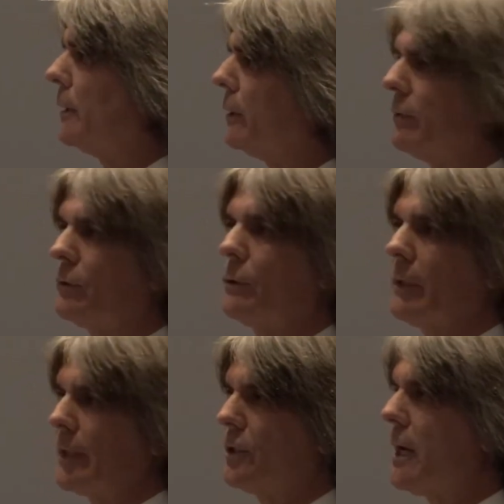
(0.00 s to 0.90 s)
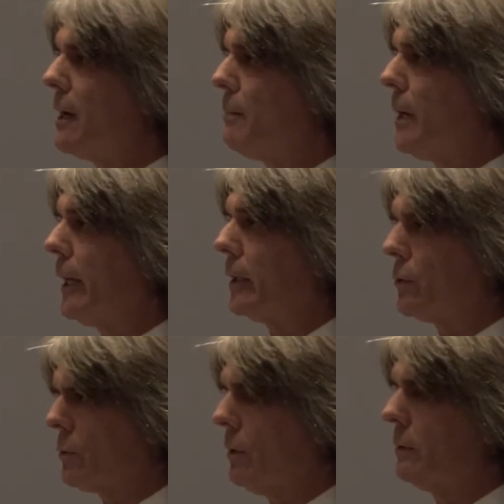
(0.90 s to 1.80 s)
Even doing like Jedi mind
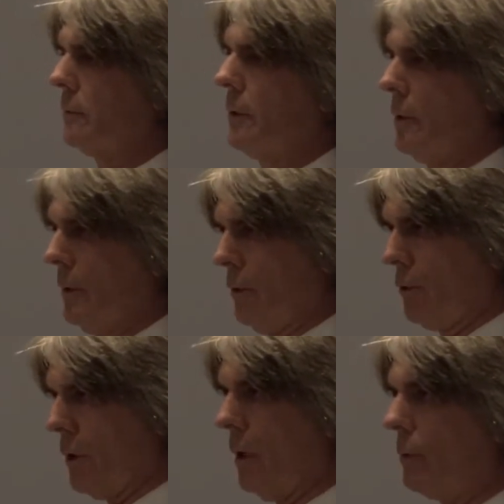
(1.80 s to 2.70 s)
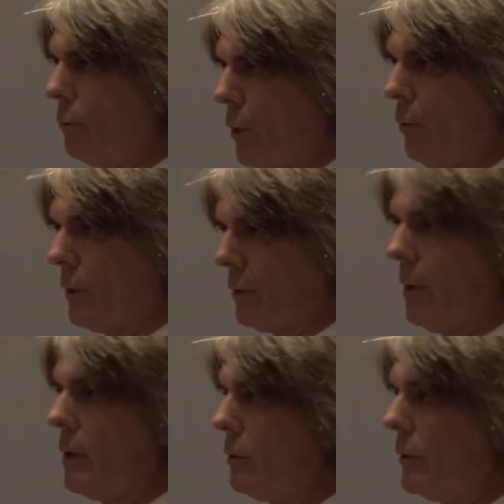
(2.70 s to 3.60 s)
control. John, we want to
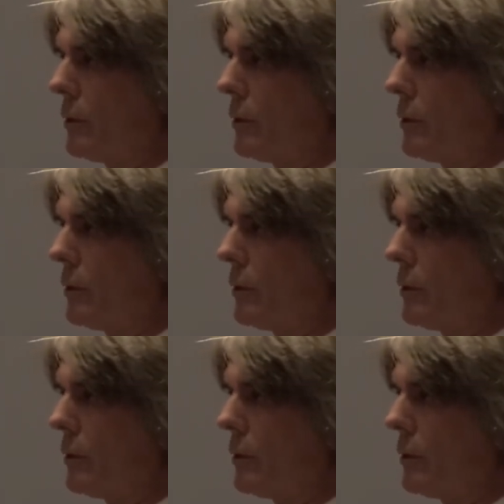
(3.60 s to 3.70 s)
hire you